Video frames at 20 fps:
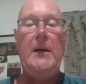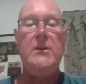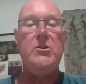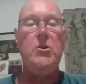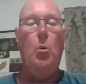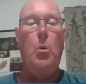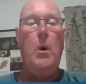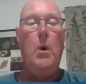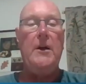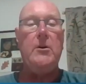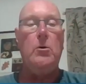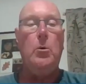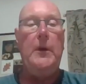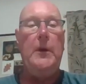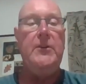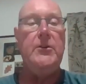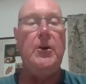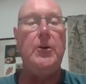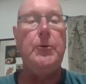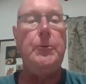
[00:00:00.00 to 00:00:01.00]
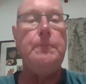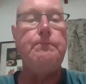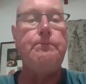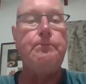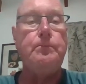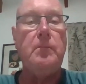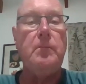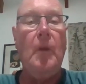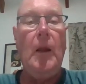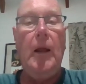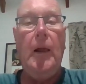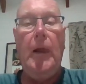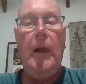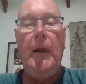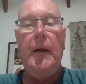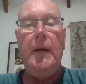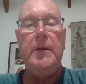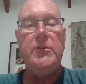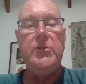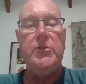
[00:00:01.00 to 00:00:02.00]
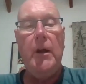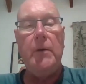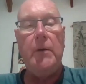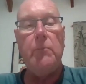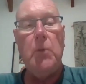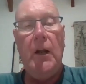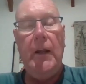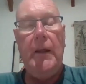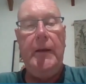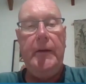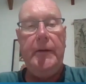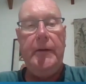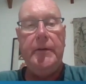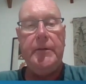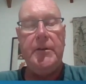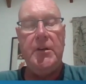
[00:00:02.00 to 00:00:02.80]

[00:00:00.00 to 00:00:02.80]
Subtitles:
So what do we do? Generally